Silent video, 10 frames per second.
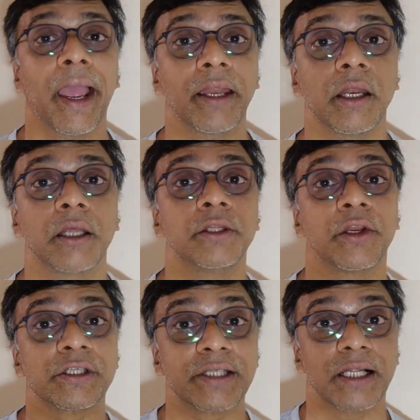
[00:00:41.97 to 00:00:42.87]
and
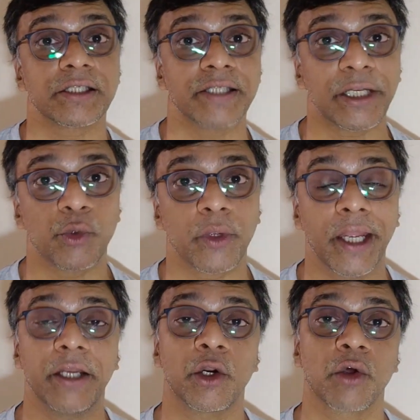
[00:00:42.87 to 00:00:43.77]
the results that you
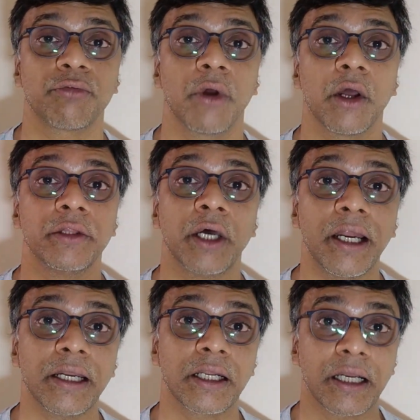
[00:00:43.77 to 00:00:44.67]
get out of
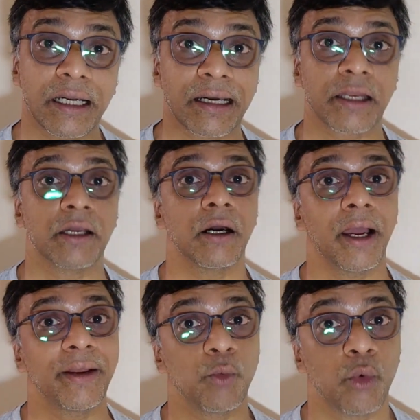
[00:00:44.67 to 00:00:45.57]
that career
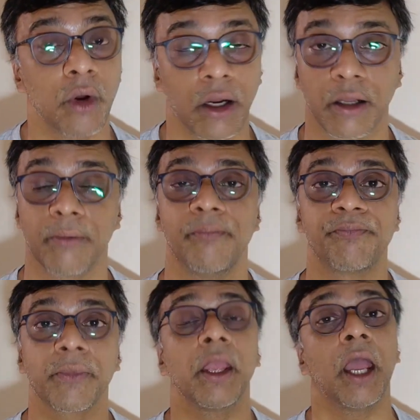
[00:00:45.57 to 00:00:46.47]
and work.
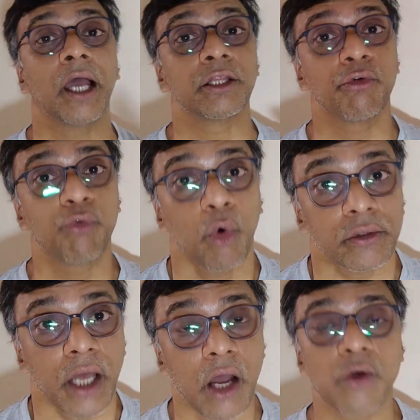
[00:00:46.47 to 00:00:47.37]
And the
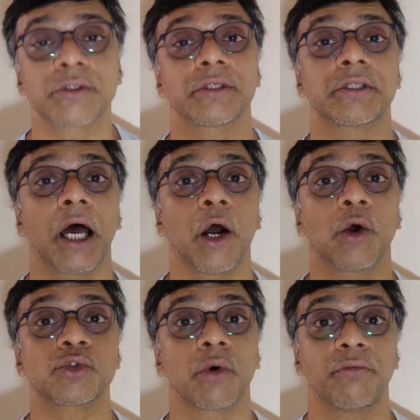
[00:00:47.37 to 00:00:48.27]
fourth house is the
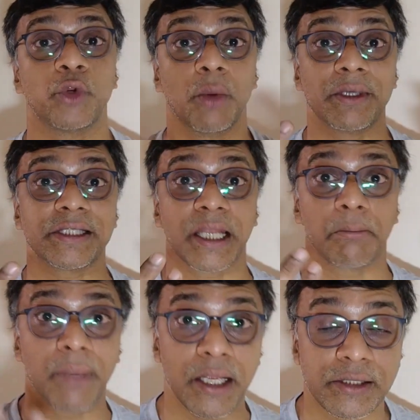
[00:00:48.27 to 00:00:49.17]
house of domestic
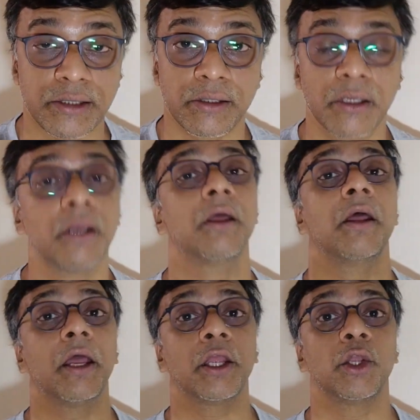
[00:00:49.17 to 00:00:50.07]
bliss,
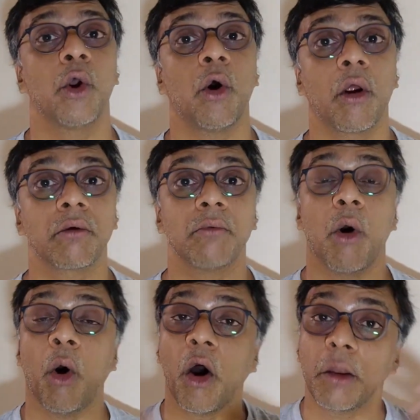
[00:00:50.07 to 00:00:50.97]
your
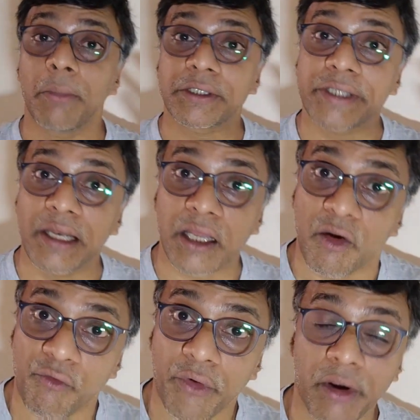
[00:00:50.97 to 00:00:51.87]
all material
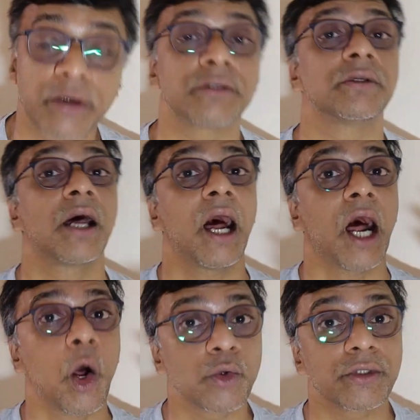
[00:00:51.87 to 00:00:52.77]
comforts,
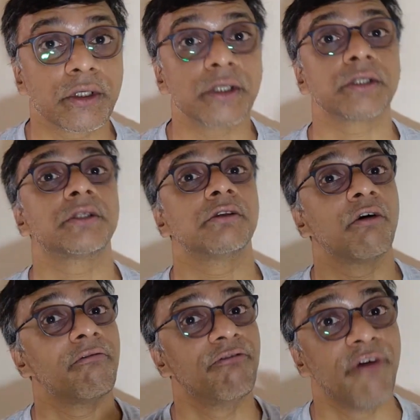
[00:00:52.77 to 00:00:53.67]
houses,
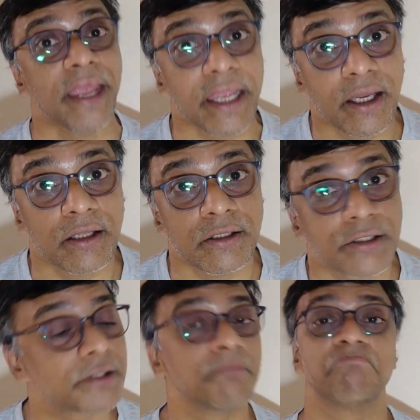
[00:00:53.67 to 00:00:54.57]

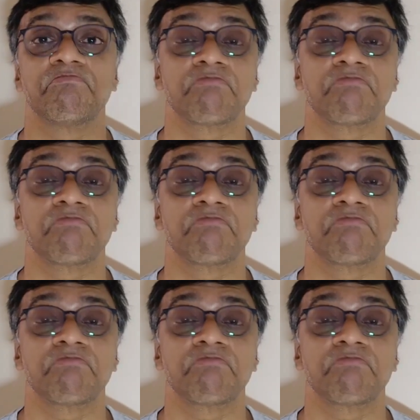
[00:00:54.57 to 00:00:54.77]
vehicles,